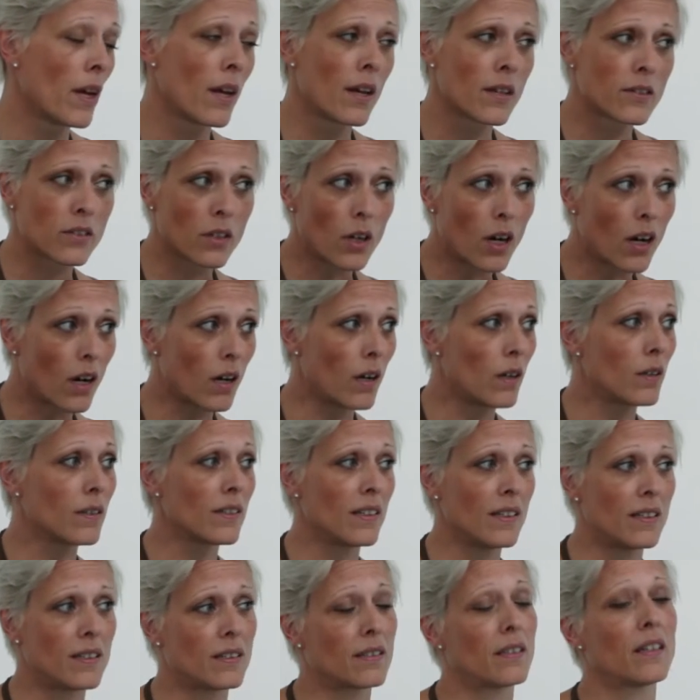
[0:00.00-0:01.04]
So all
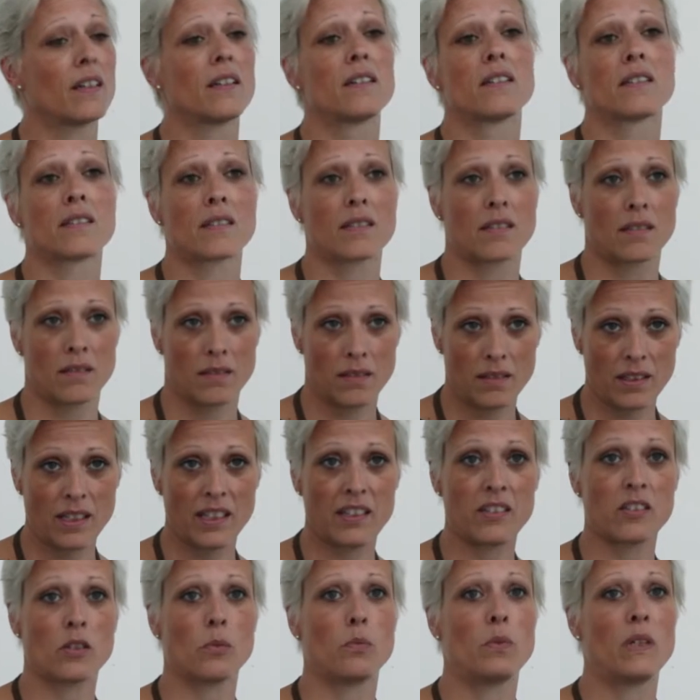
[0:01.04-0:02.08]
these things need
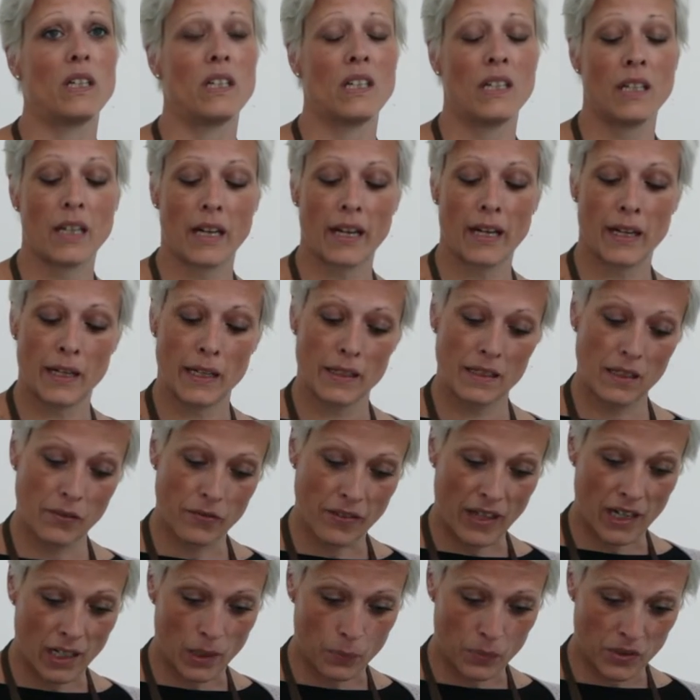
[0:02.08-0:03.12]
to be
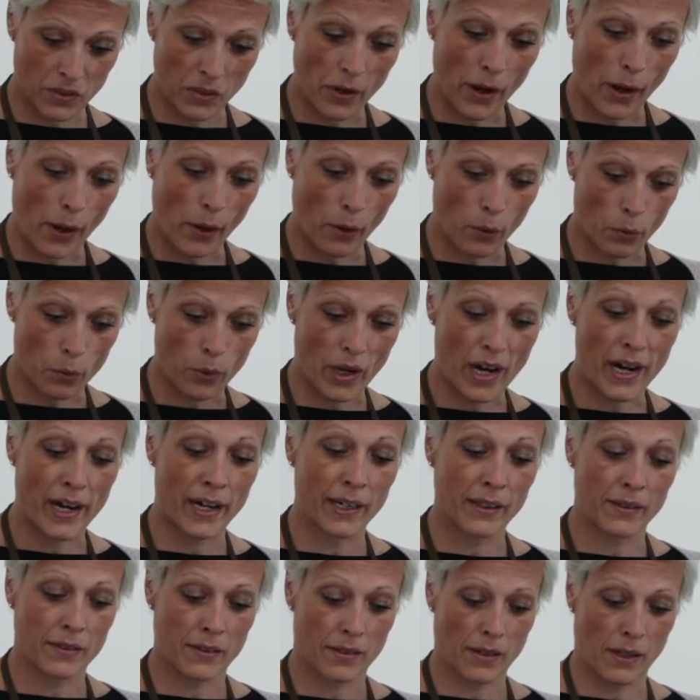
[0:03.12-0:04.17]
developed right
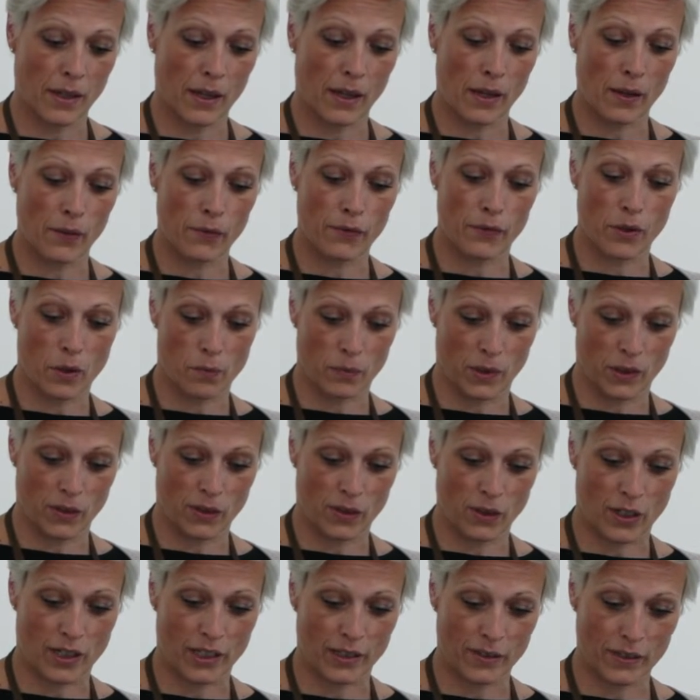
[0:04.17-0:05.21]
from the
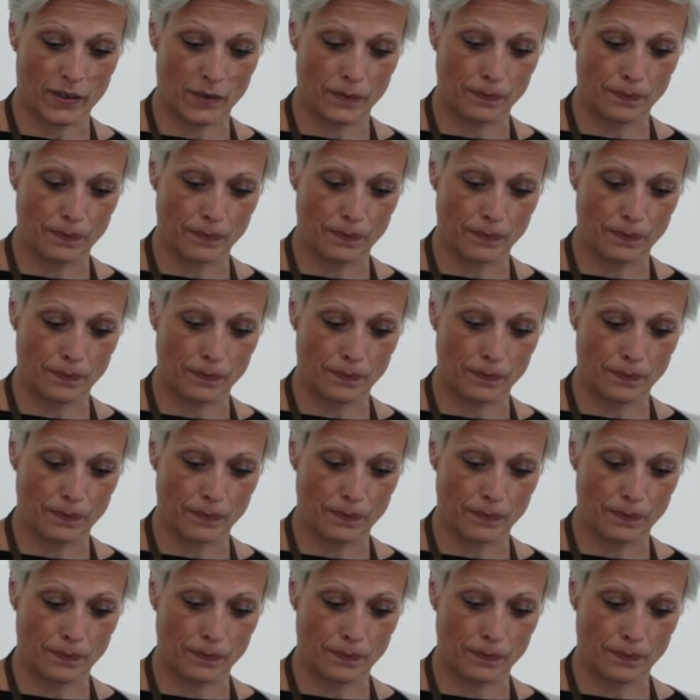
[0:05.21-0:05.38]
start.